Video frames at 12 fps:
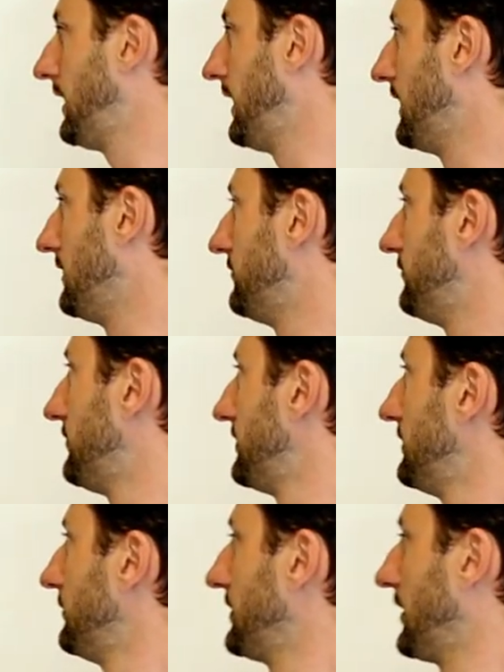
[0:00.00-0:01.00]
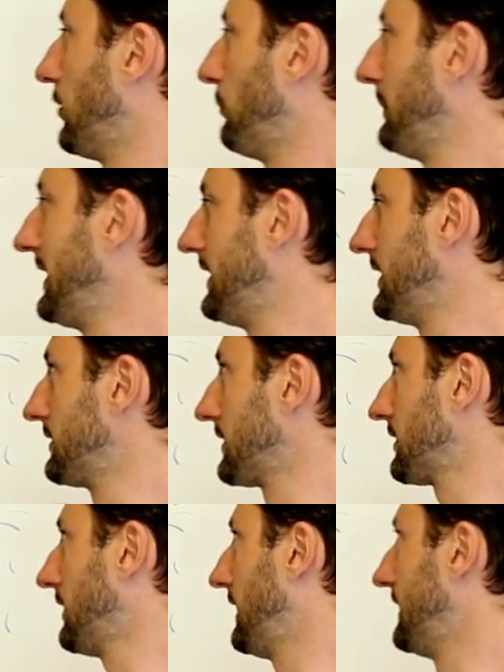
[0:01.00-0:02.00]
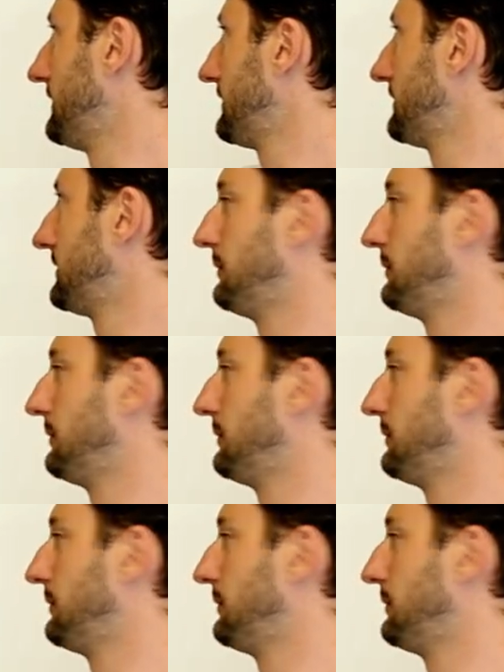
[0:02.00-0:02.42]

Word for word: of you know meeting the client